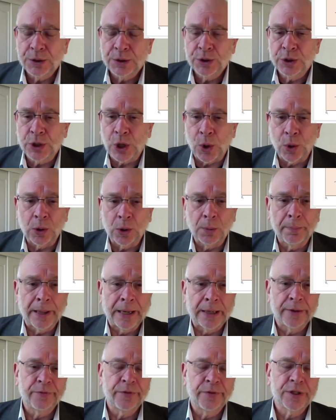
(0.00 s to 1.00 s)
total
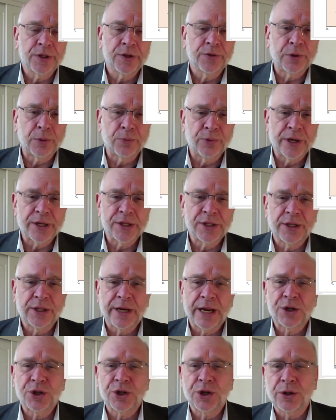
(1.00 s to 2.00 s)
benefits from
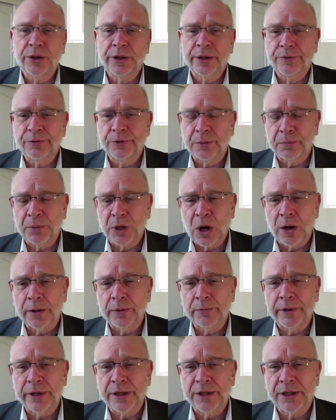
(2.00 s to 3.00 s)
residential and from
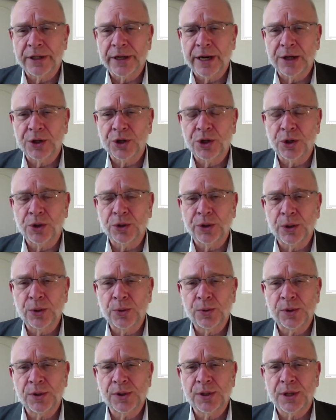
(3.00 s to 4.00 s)
non-residential
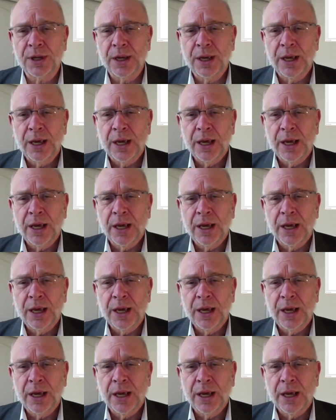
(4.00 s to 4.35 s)
use,